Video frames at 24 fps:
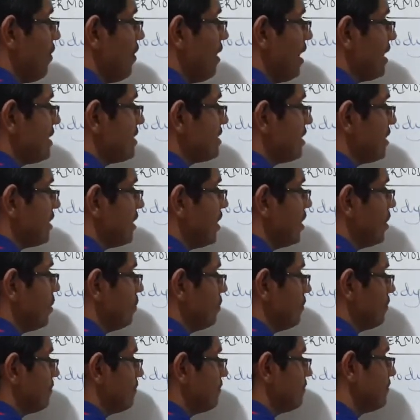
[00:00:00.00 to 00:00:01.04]
letter
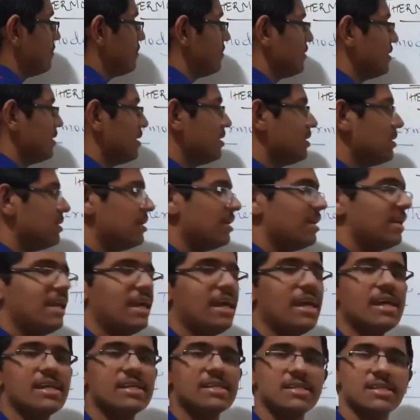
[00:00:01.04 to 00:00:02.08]
Q.
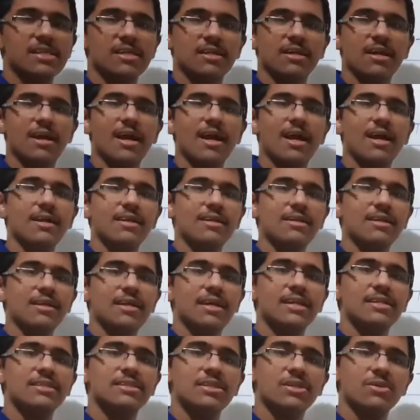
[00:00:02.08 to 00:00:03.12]
Heat, and
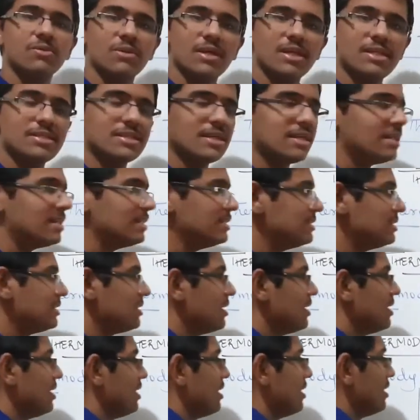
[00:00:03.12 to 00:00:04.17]
its unit is
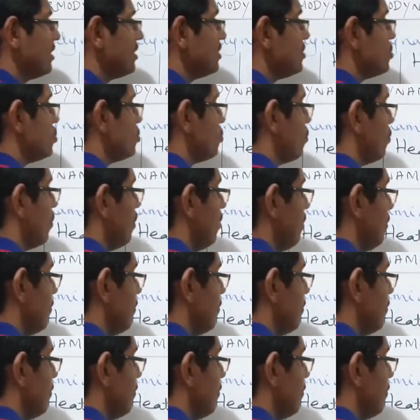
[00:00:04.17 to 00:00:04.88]
joule